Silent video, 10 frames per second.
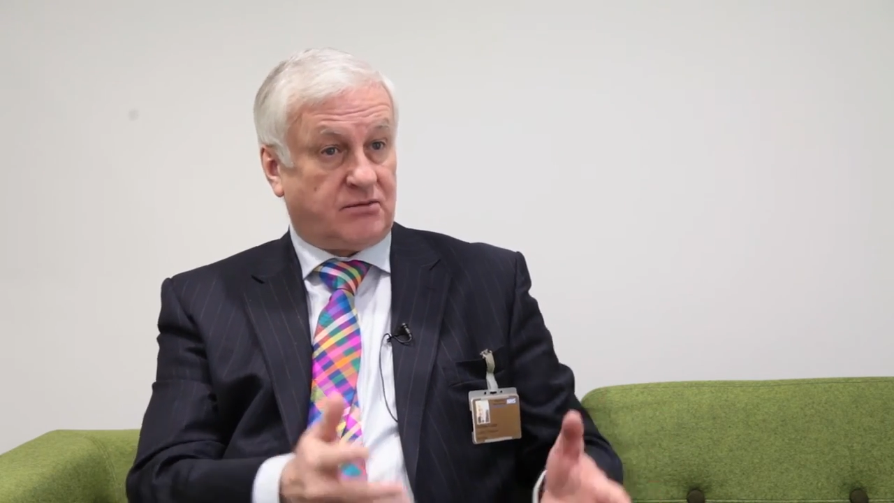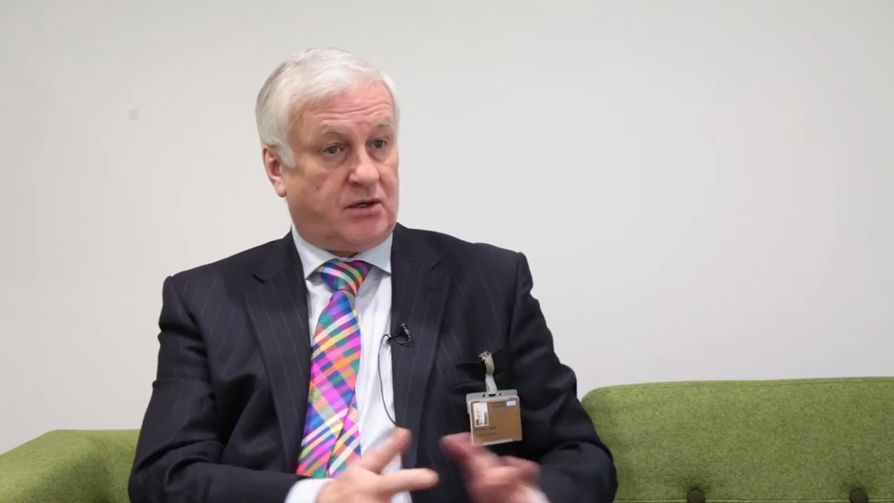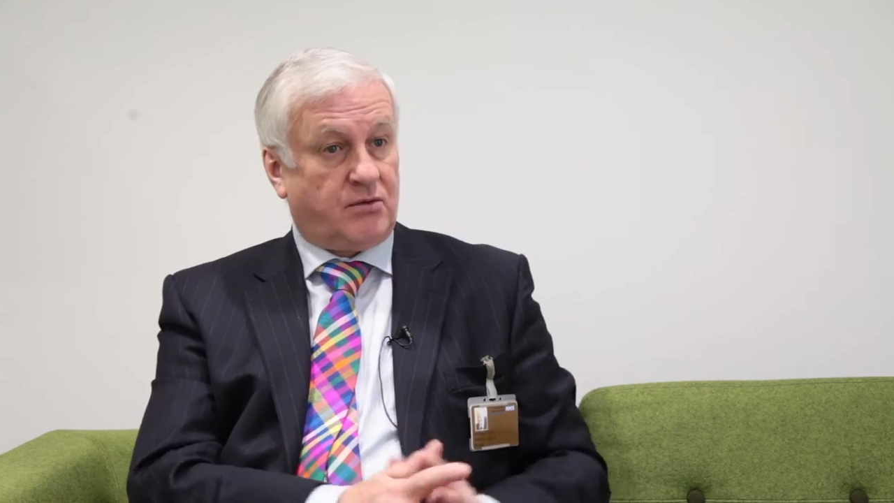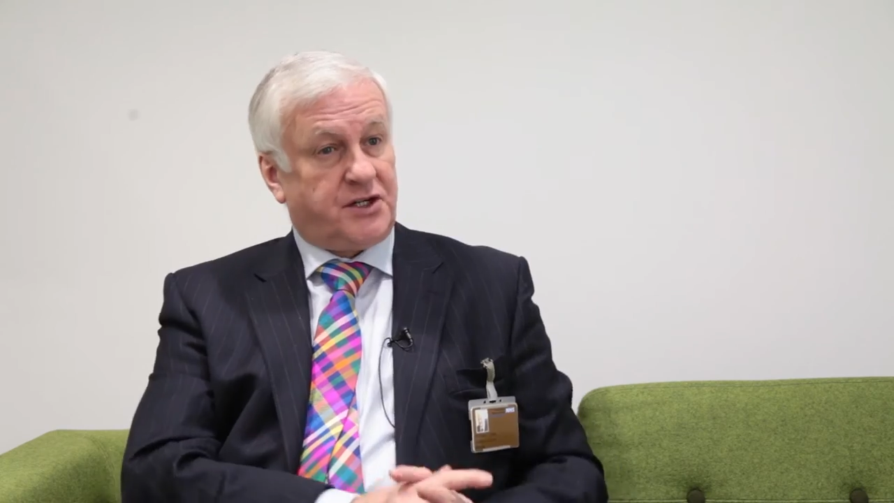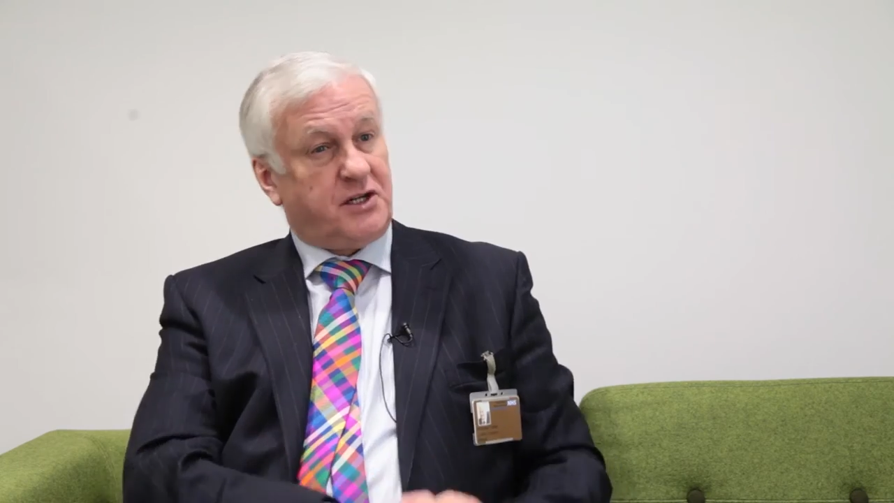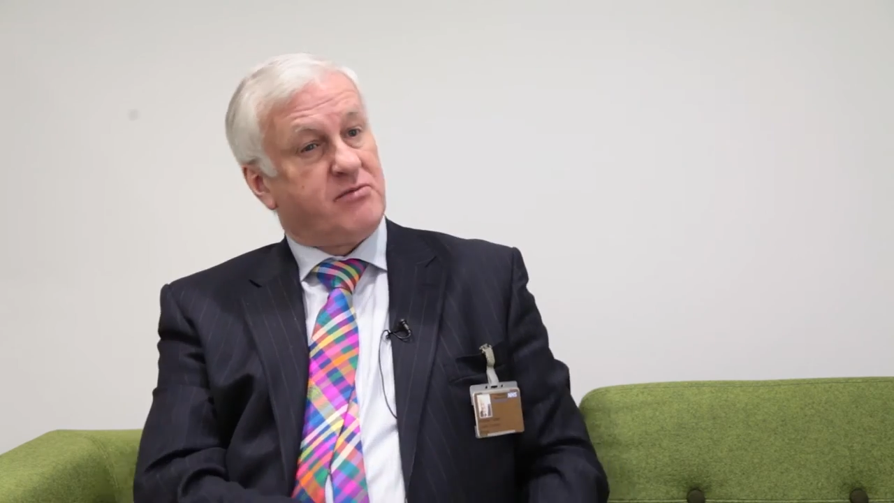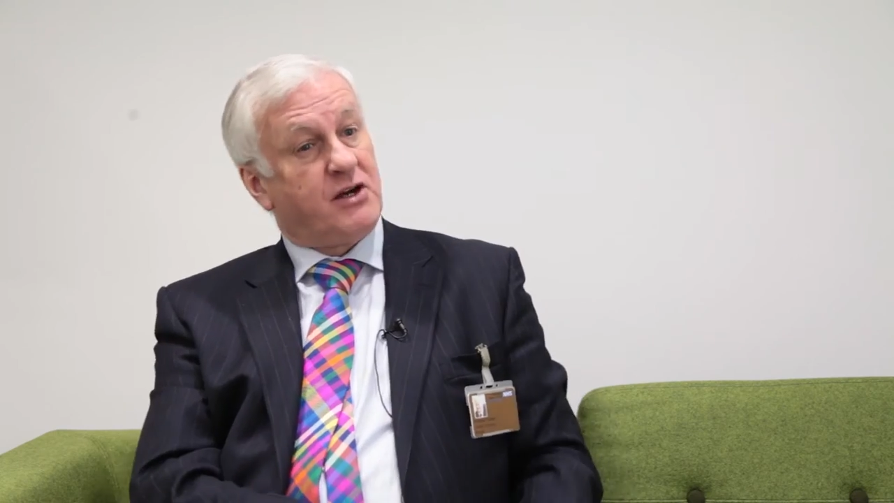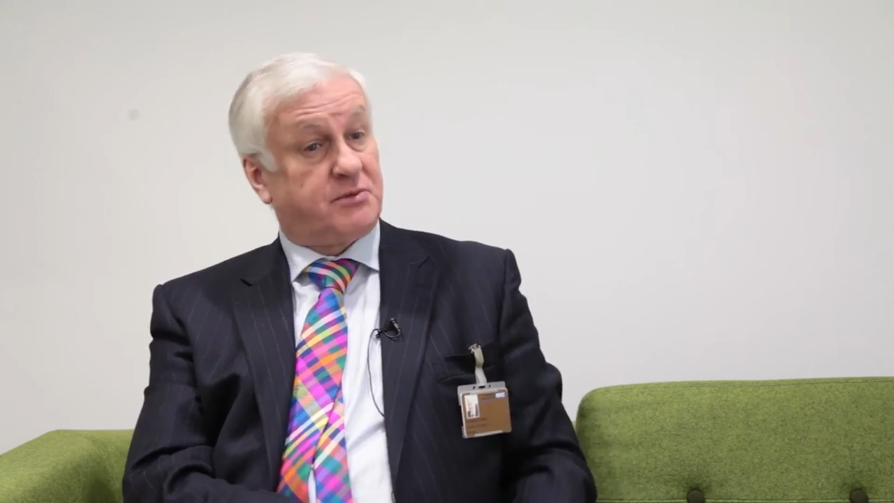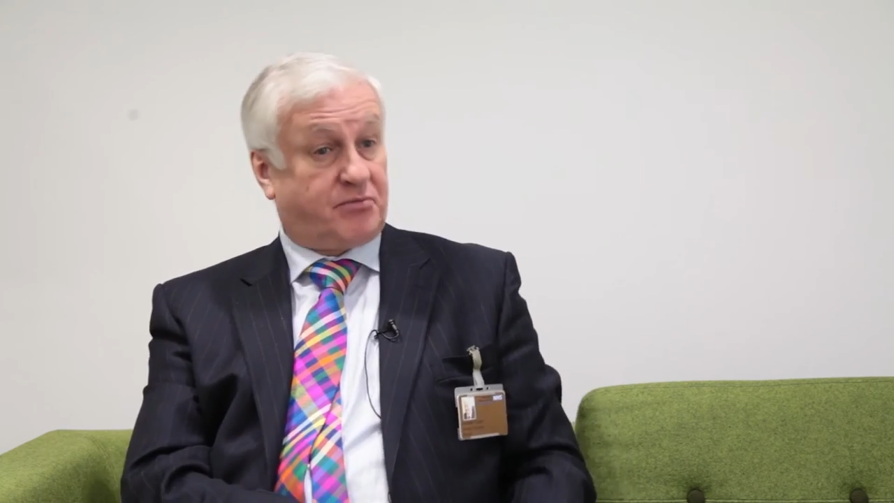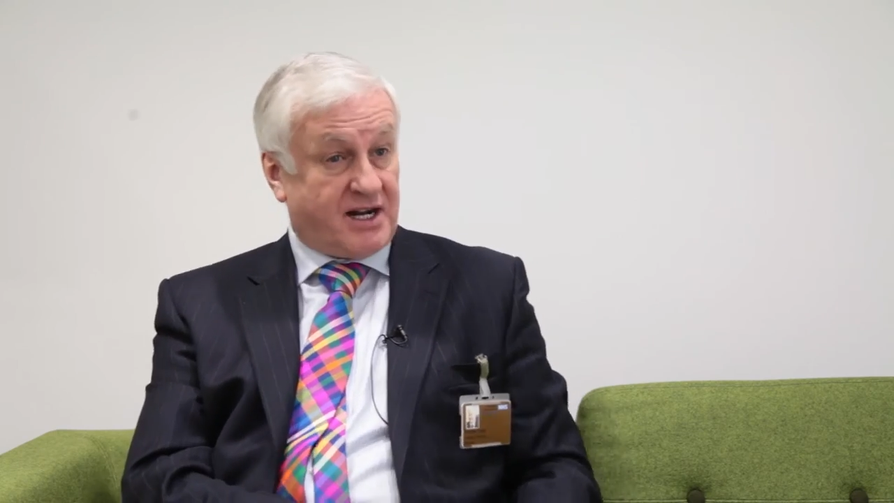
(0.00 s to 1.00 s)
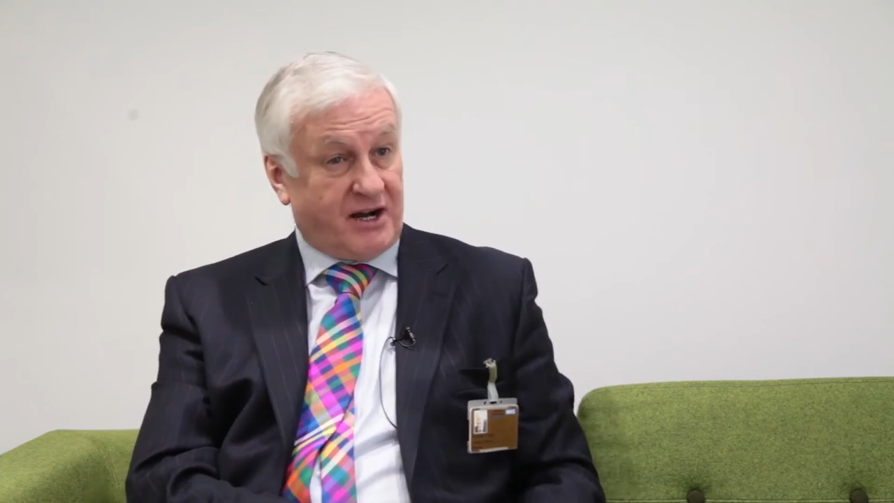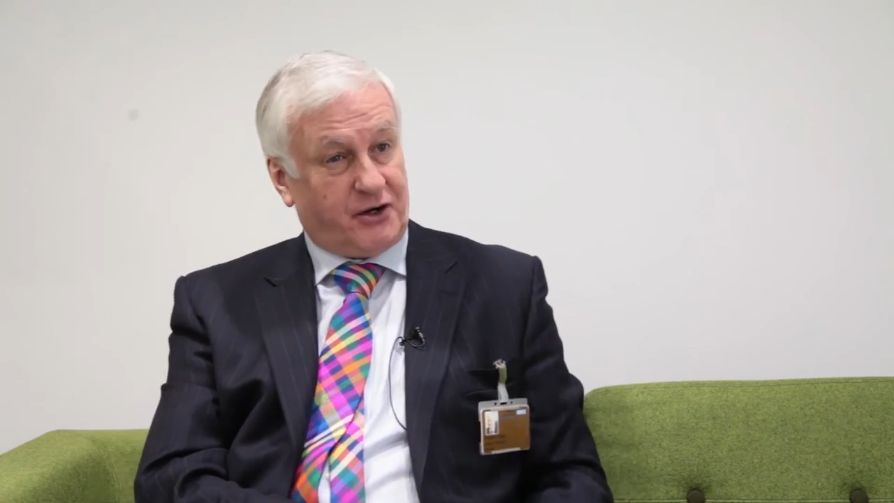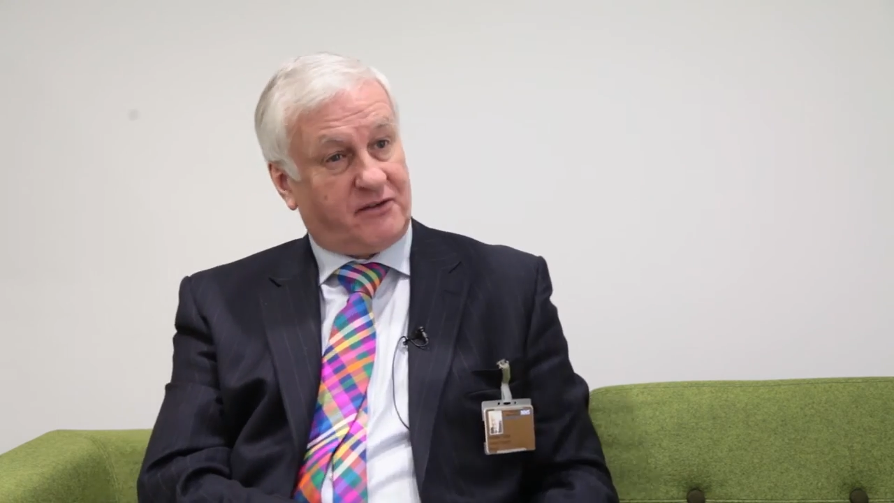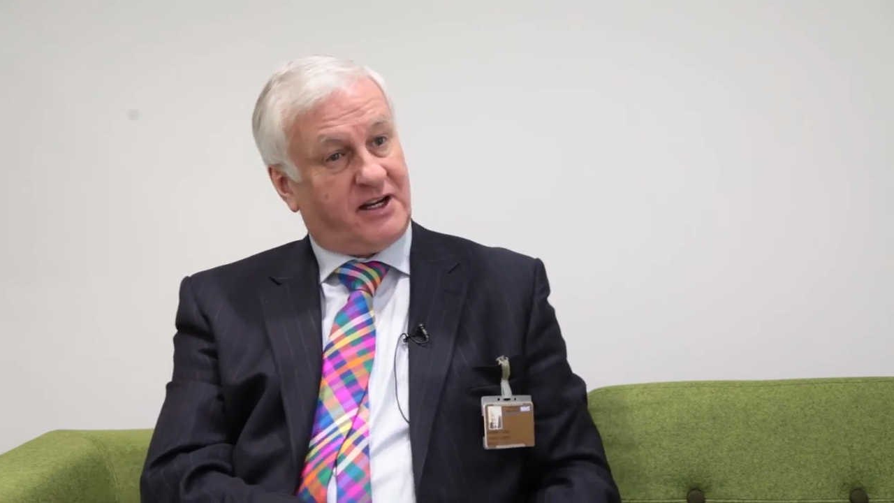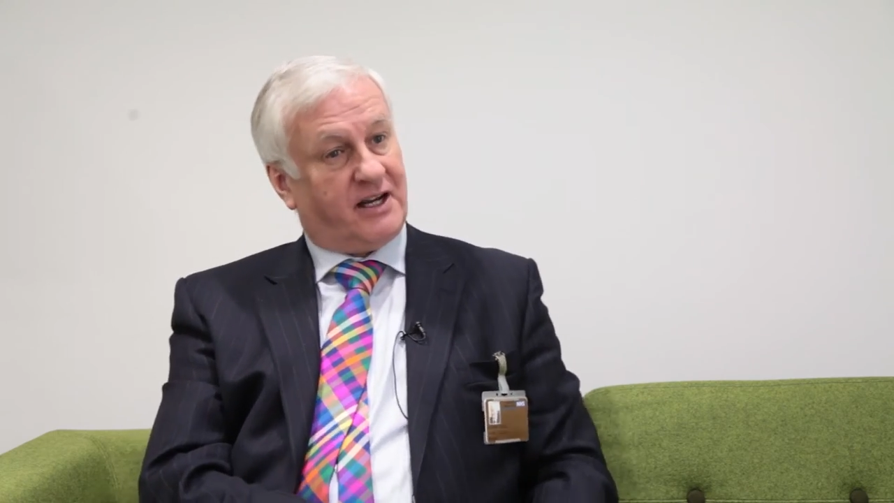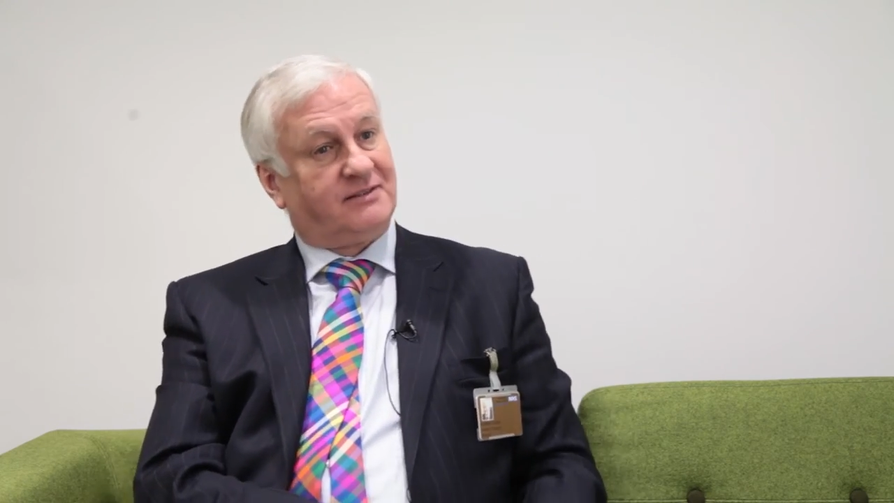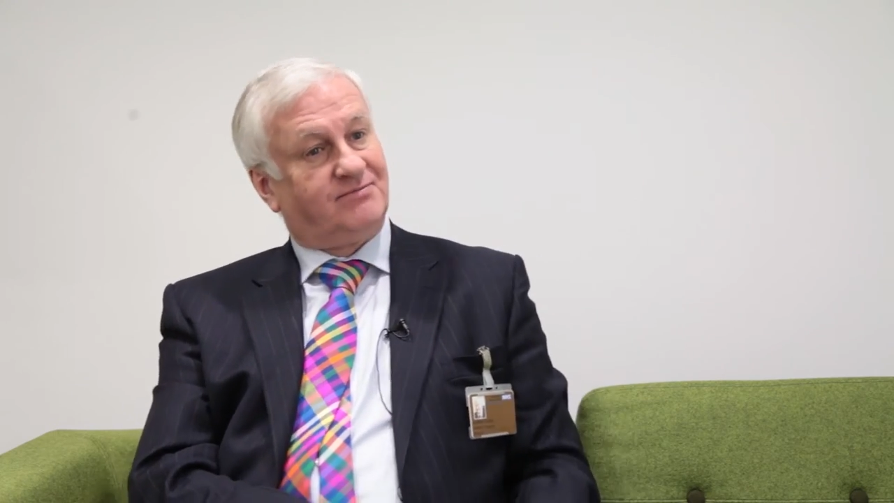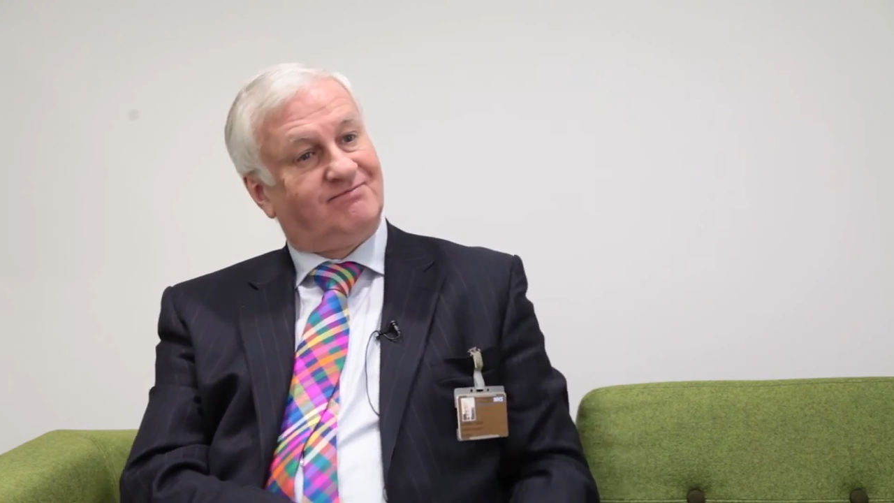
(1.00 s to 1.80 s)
What, what are you most proud of here?